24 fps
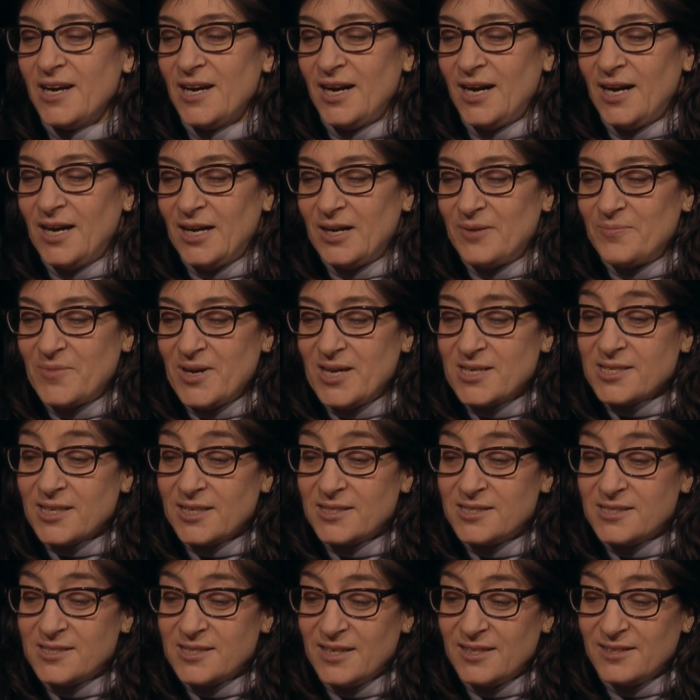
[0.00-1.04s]
Um, as I
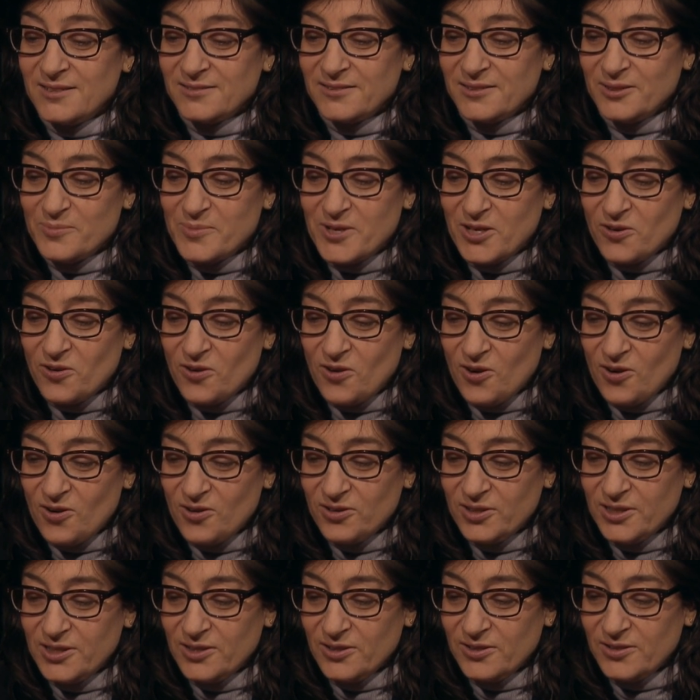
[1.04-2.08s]
said a little bit
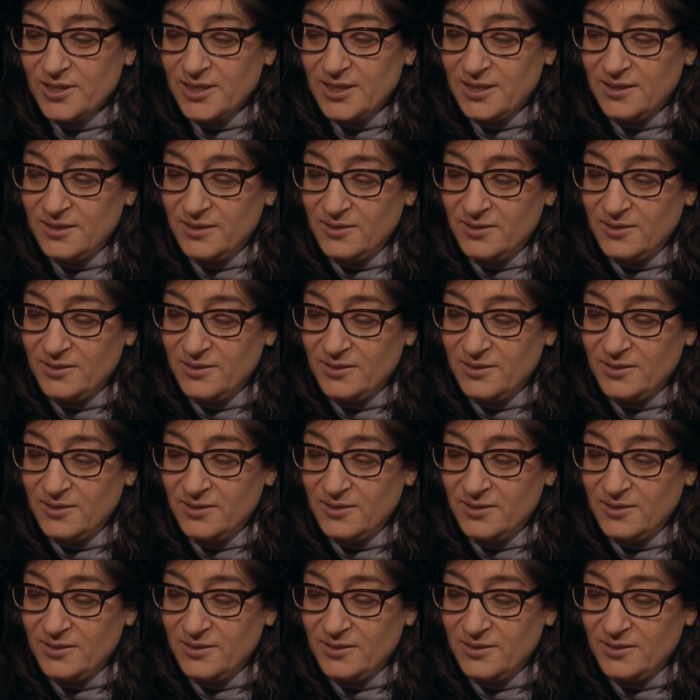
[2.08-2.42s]
earlier, the,